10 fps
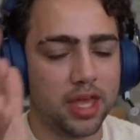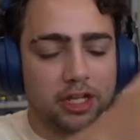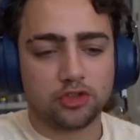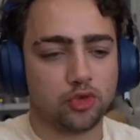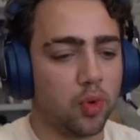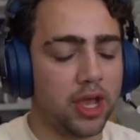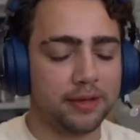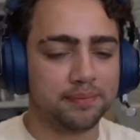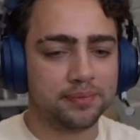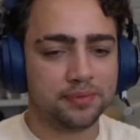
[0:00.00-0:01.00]
And it's
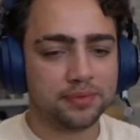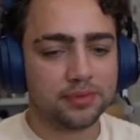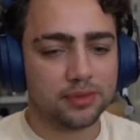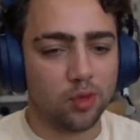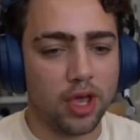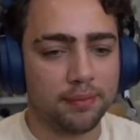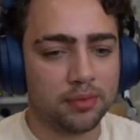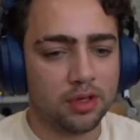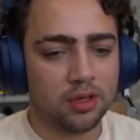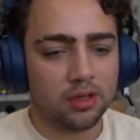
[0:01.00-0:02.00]
great, right?
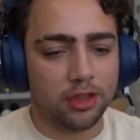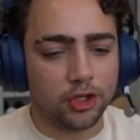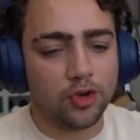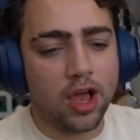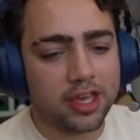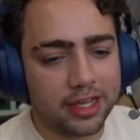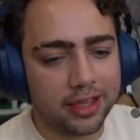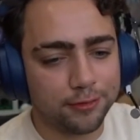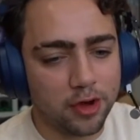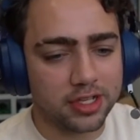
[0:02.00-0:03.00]
Like, you're not going to
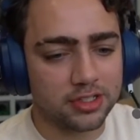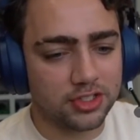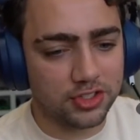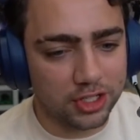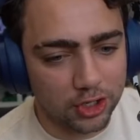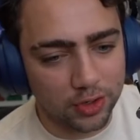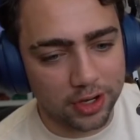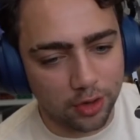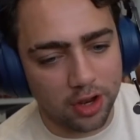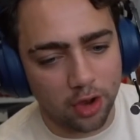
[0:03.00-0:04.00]
get fucking Seer
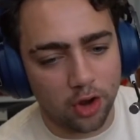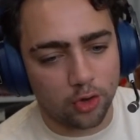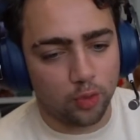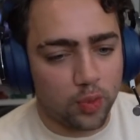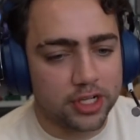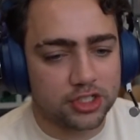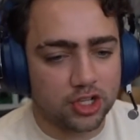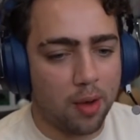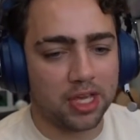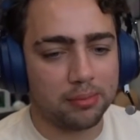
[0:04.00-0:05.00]
and a
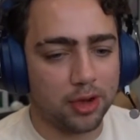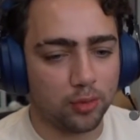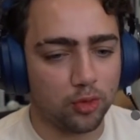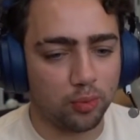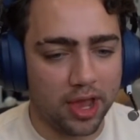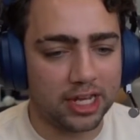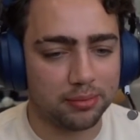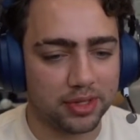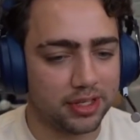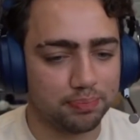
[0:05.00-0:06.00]
Rich coming in my room
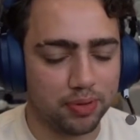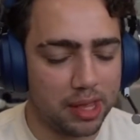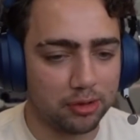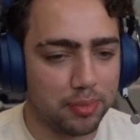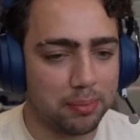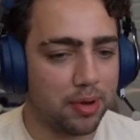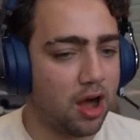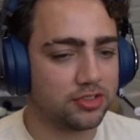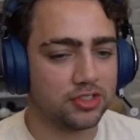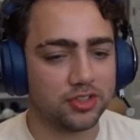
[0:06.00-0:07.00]
randomly and playing with my
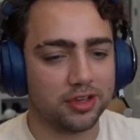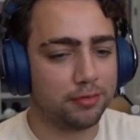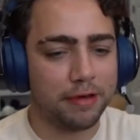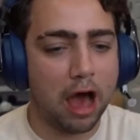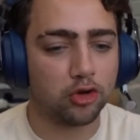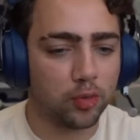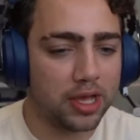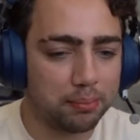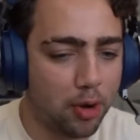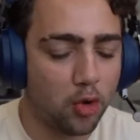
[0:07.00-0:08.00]
boxes. Like,
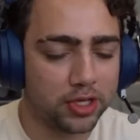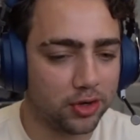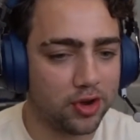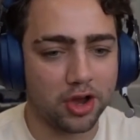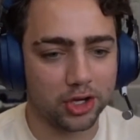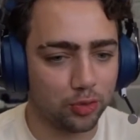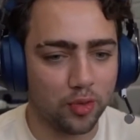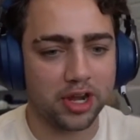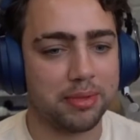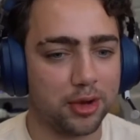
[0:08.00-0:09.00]
Valkyrie and Poki are not going to
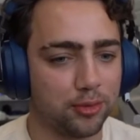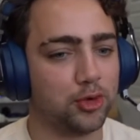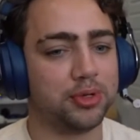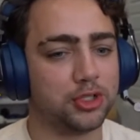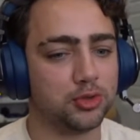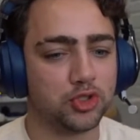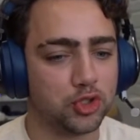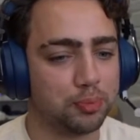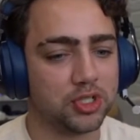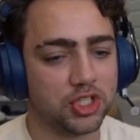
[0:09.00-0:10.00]
in my room and do
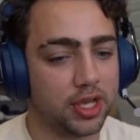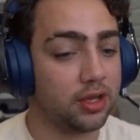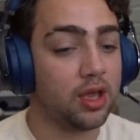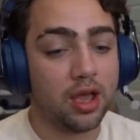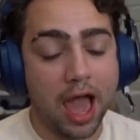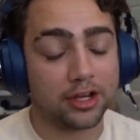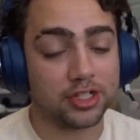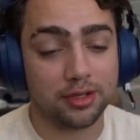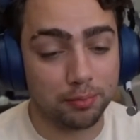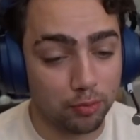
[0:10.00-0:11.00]
stupid shit.
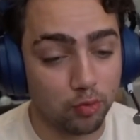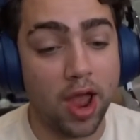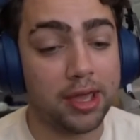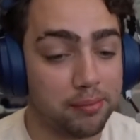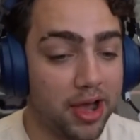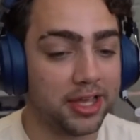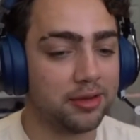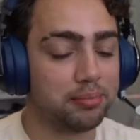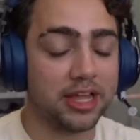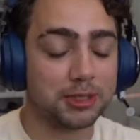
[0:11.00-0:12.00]
Actually, Ray
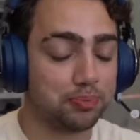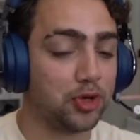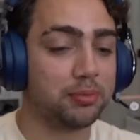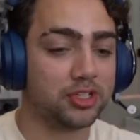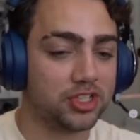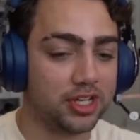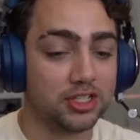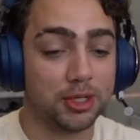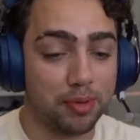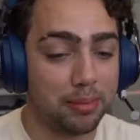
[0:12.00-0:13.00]
might, but that's pretty much
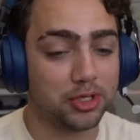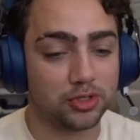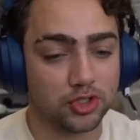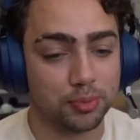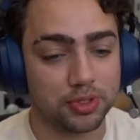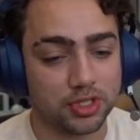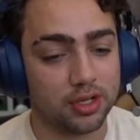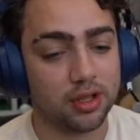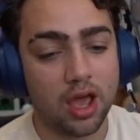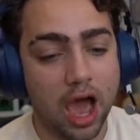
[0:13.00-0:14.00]
it. She'd probably do the stupid
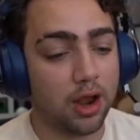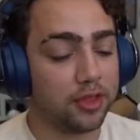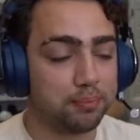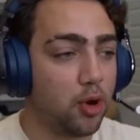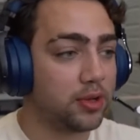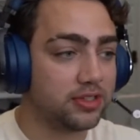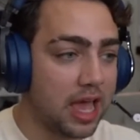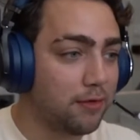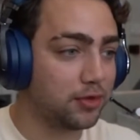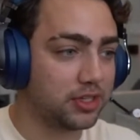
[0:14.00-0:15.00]
shit. I don't think Pokey's
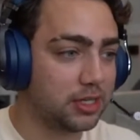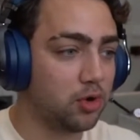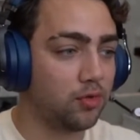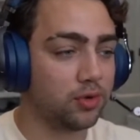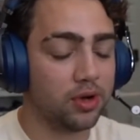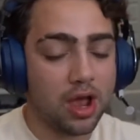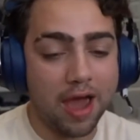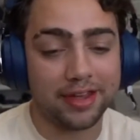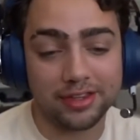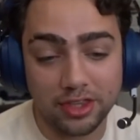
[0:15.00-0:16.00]
ever going to come over.
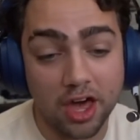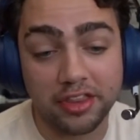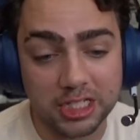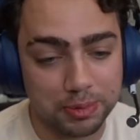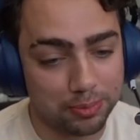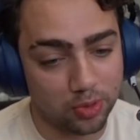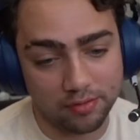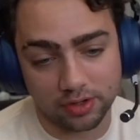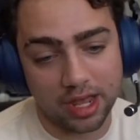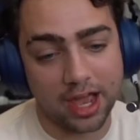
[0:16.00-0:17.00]
I think none of these people are
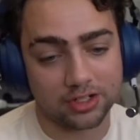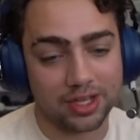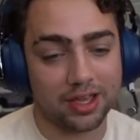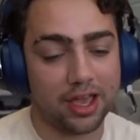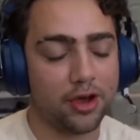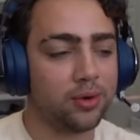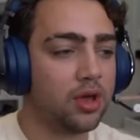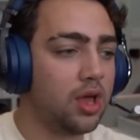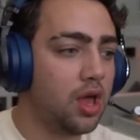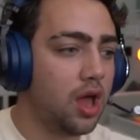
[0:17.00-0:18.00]
ever going to actually hang out.
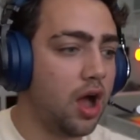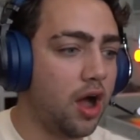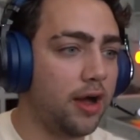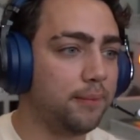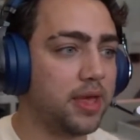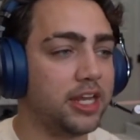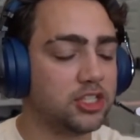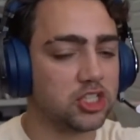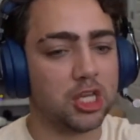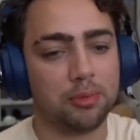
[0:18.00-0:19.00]
And
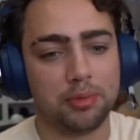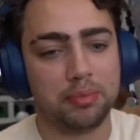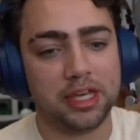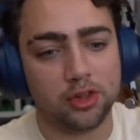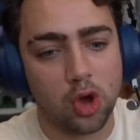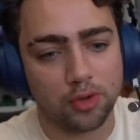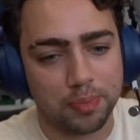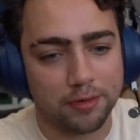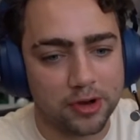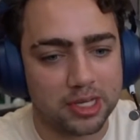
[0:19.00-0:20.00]
it's just going to be me alone
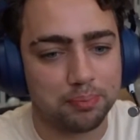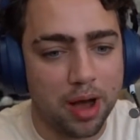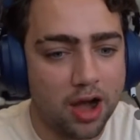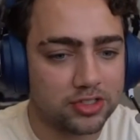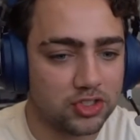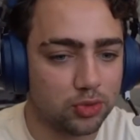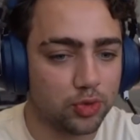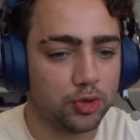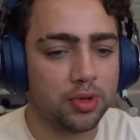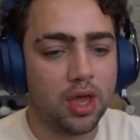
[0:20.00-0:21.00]
with my fucking boxes in a
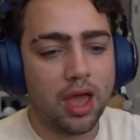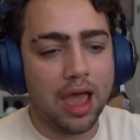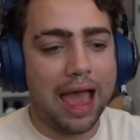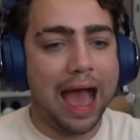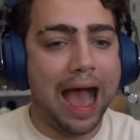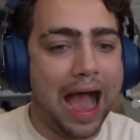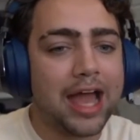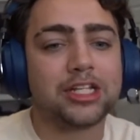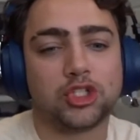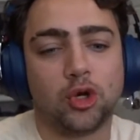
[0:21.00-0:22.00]
room.
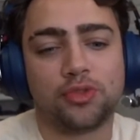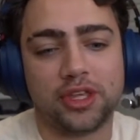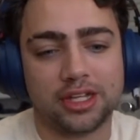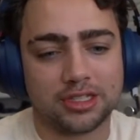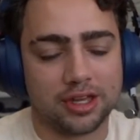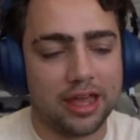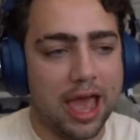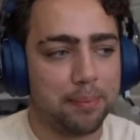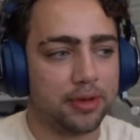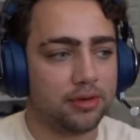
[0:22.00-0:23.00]
I just don't think it's going to
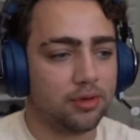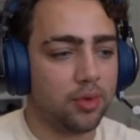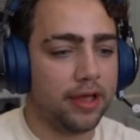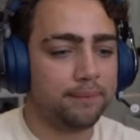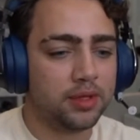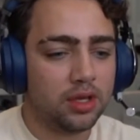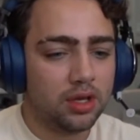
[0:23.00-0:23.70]
happen, right?